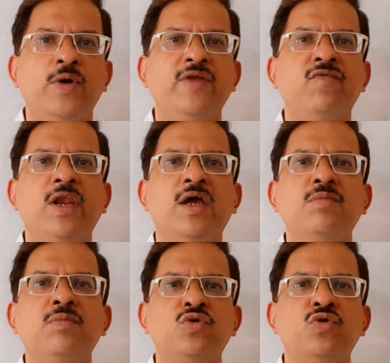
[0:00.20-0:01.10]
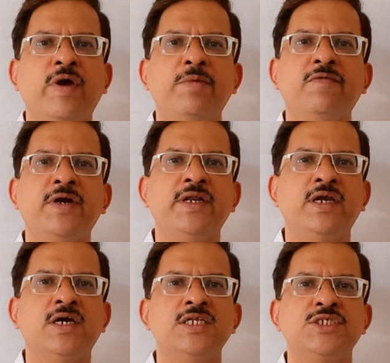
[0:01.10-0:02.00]
and welcome to VEMME
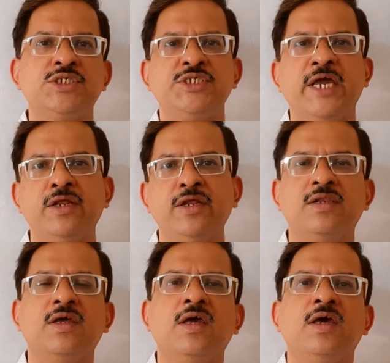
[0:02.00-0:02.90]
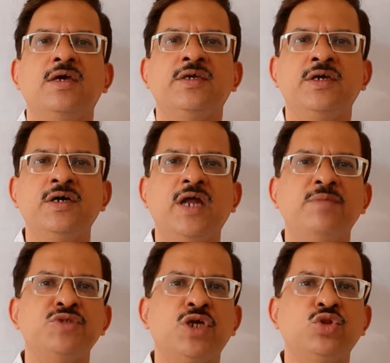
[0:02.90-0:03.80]
Verticals channel. Here I'm
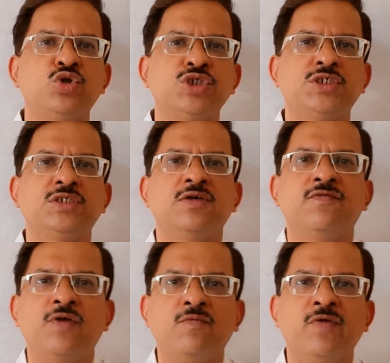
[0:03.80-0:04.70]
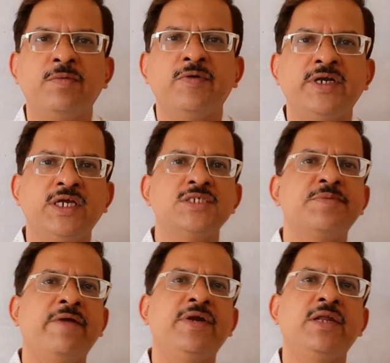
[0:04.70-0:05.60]
Santosh from VEMME Verticals
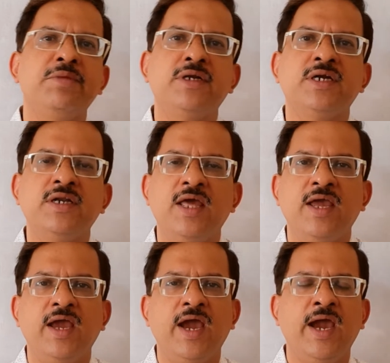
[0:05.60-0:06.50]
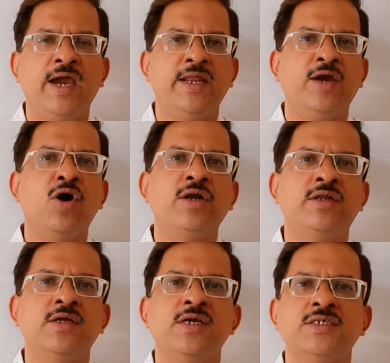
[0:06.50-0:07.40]
Private Limited, and I got
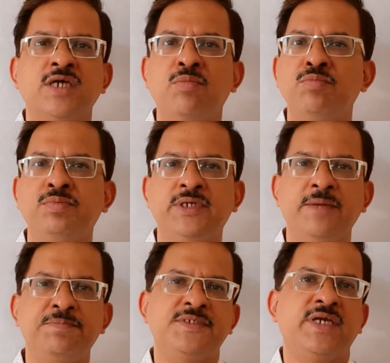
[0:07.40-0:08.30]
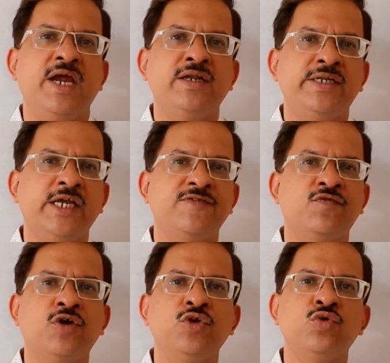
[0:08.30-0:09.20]
some tips and tricks
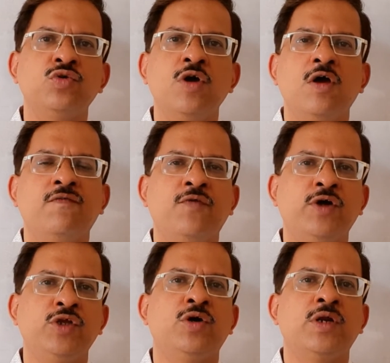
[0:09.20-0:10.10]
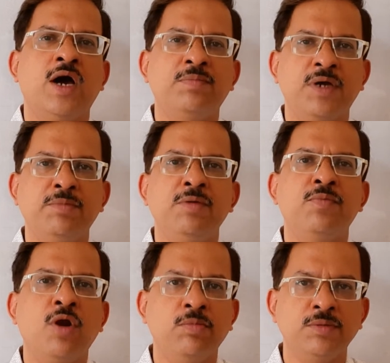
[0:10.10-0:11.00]
for you for your upcoming
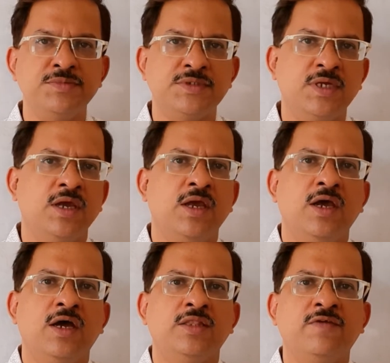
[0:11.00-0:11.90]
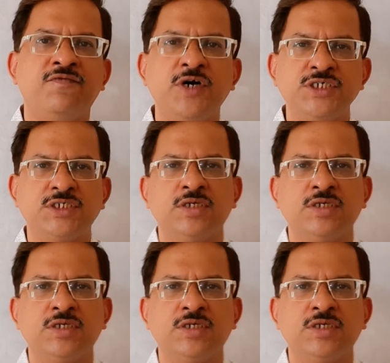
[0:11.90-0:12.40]
problems. The first